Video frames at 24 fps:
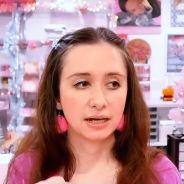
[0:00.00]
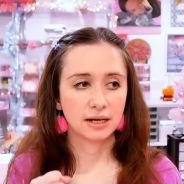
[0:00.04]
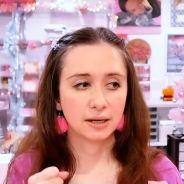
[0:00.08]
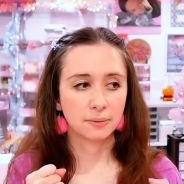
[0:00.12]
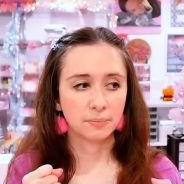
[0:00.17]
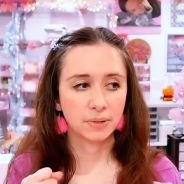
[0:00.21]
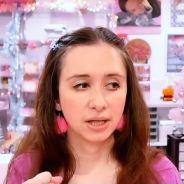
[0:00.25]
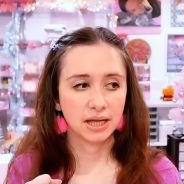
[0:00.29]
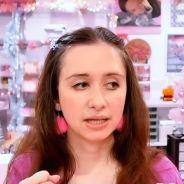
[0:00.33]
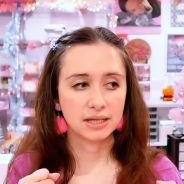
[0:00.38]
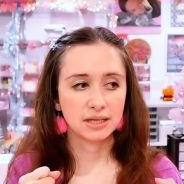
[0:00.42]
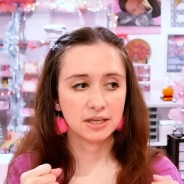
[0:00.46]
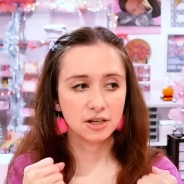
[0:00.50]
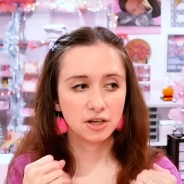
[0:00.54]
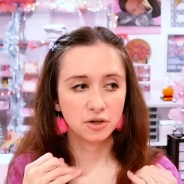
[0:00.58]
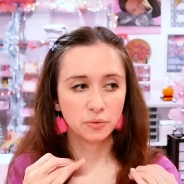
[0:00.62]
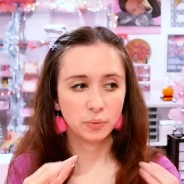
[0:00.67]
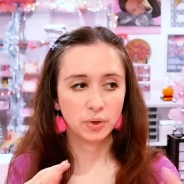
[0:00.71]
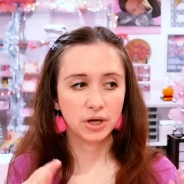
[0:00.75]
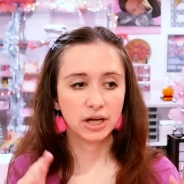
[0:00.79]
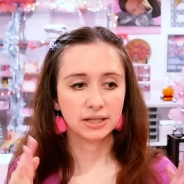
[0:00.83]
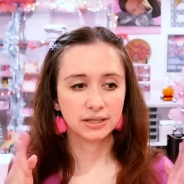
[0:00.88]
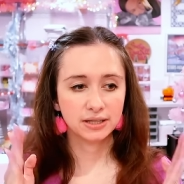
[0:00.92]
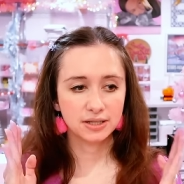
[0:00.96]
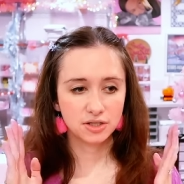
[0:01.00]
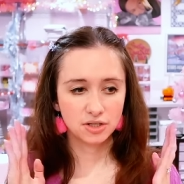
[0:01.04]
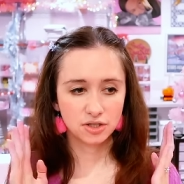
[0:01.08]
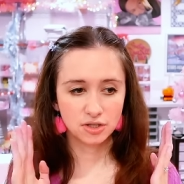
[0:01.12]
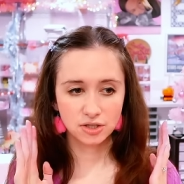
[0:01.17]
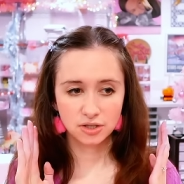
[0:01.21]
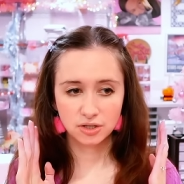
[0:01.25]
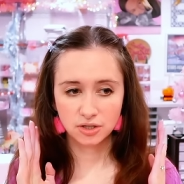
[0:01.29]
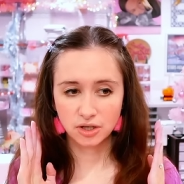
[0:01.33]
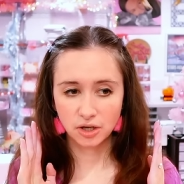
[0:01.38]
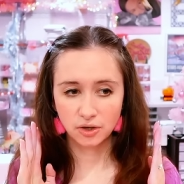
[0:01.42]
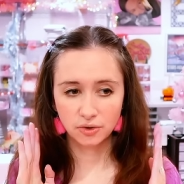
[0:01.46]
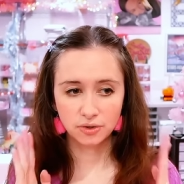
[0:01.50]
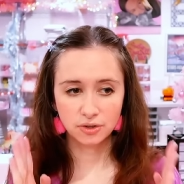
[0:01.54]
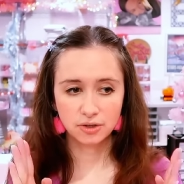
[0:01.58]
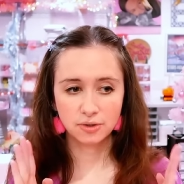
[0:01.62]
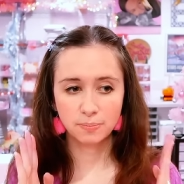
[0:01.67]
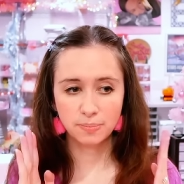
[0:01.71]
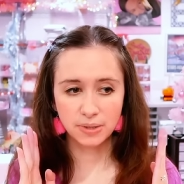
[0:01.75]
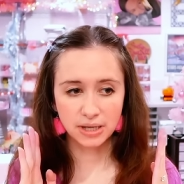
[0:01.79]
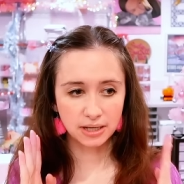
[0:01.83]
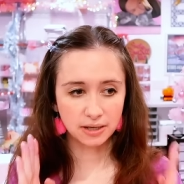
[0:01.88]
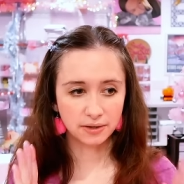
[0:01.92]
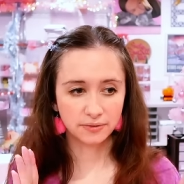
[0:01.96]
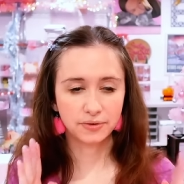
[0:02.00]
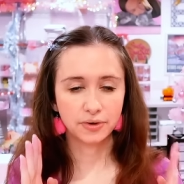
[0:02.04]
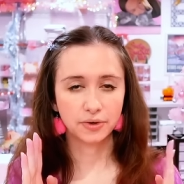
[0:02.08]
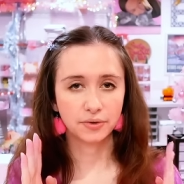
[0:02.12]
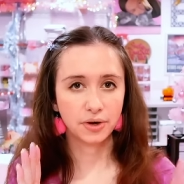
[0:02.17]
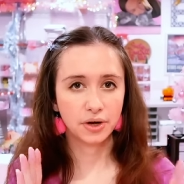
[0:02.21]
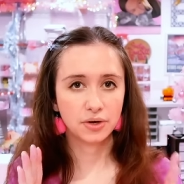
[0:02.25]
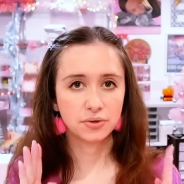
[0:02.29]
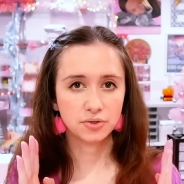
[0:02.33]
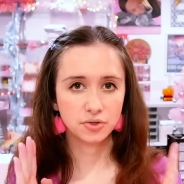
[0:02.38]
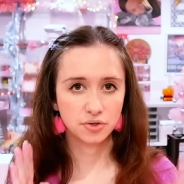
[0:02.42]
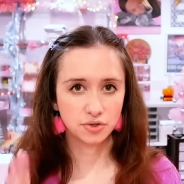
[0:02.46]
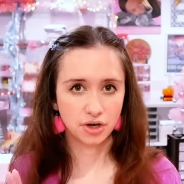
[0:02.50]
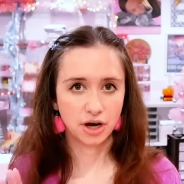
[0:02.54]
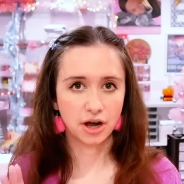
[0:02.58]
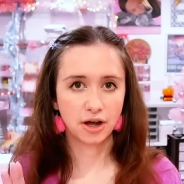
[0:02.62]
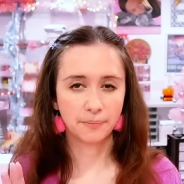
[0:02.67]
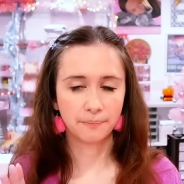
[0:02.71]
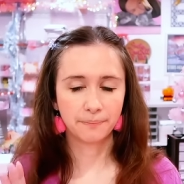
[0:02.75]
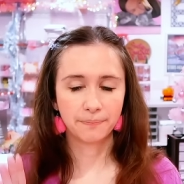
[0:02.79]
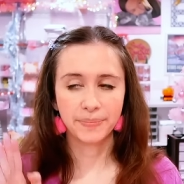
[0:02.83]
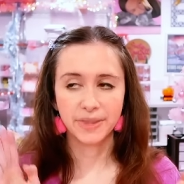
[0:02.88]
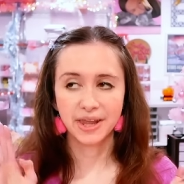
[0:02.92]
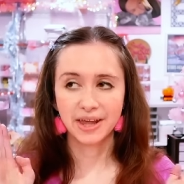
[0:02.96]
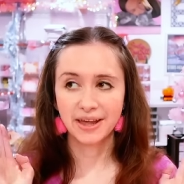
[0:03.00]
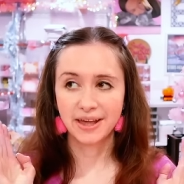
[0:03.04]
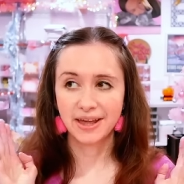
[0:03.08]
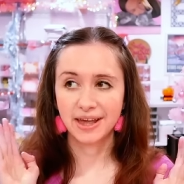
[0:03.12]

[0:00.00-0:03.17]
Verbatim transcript: And I'm like, you know what? Let's just go to the beat of our own drum